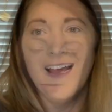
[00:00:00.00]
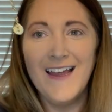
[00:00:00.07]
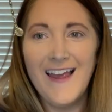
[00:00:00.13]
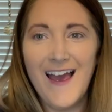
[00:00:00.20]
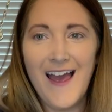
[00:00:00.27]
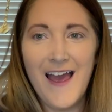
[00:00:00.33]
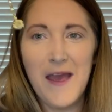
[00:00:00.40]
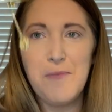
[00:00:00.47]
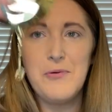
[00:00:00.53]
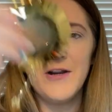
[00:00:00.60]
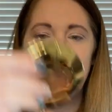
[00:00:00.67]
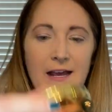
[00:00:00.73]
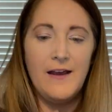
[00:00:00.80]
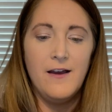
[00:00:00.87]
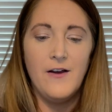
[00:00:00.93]
Yay,
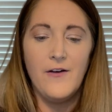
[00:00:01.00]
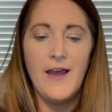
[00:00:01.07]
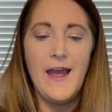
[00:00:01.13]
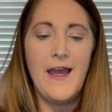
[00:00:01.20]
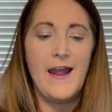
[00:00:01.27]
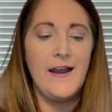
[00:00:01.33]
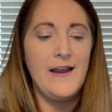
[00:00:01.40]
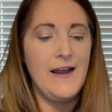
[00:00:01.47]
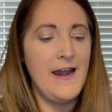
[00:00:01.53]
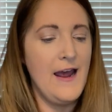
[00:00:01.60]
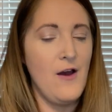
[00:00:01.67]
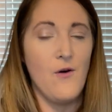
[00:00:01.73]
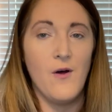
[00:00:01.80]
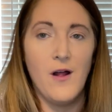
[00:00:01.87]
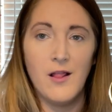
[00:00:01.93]
pretty. Okay,
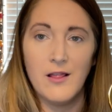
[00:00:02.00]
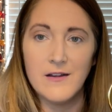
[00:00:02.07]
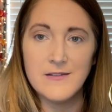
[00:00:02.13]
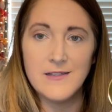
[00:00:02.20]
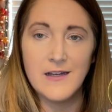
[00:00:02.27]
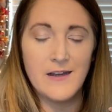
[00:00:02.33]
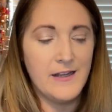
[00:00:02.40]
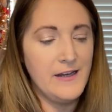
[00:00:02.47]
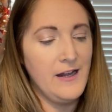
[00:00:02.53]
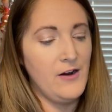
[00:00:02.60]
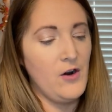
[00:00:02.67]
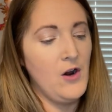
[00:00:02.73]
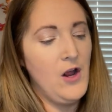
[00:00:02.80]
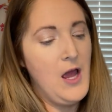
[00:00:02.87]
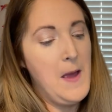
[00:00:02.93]
now let's look in
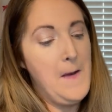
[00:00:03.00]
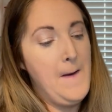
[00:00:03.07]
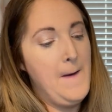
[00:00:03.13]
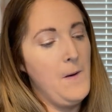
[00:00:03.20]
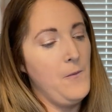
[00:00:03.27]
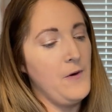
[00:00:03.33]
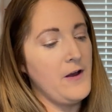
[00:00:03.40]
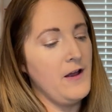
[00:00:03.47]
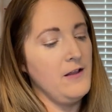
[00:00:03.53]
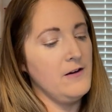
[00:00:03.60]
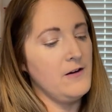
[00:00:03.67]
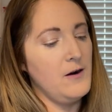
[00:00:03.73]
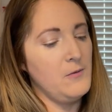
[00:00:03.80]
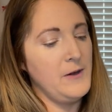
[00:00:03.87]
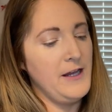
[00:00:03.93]
here. What color
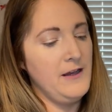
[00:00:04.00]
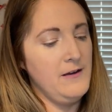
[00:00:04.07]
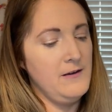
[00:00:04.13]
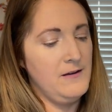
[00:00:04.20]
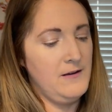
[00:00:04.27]
are we?